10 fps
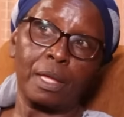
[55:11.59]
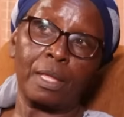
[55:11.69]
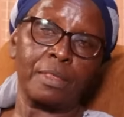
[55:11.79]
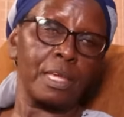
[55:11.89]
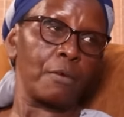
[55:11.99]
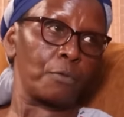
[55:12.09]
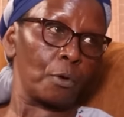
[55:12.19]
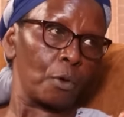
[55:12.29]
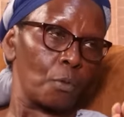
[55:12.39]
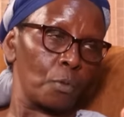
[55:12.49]
And
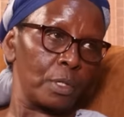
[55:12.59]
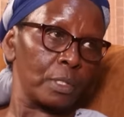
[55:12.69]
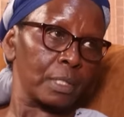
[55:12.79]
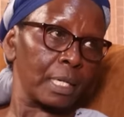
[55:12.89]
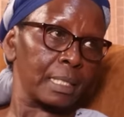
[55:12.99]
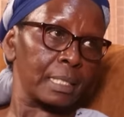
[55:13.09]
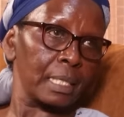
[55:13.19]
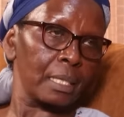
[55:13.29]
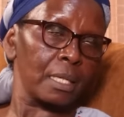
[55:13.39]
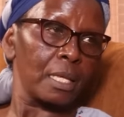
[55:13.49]
therefore, we
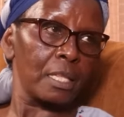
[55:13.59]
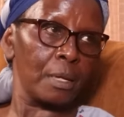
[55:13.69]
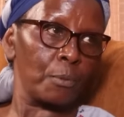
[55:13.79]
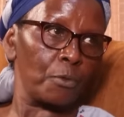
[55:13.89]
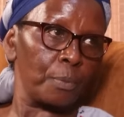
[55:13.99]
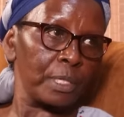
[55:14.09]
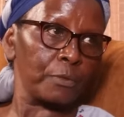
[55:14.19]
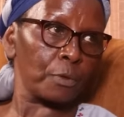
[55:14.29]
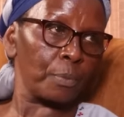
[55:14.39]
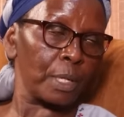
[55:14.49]
curtail the movement
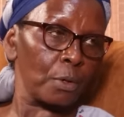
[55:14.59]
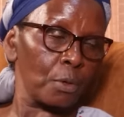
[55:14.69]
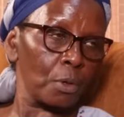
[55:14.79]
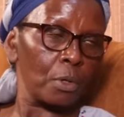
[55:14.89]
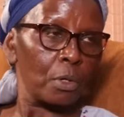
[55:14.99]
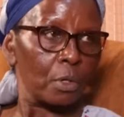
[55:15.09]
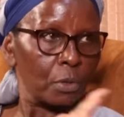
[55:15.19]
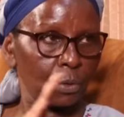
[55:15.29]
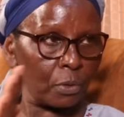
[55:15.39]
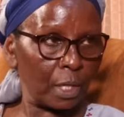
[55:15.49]
from the rural
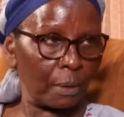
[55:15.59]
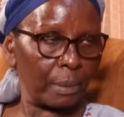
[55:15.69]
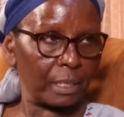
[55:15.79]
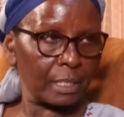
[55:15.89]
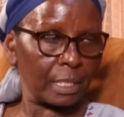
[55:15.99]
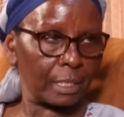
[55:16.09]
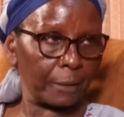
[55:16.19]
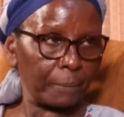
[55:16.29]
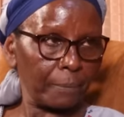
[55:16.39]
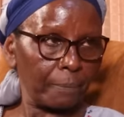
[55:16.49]
to the urban
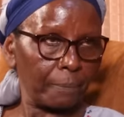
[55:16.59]
setting.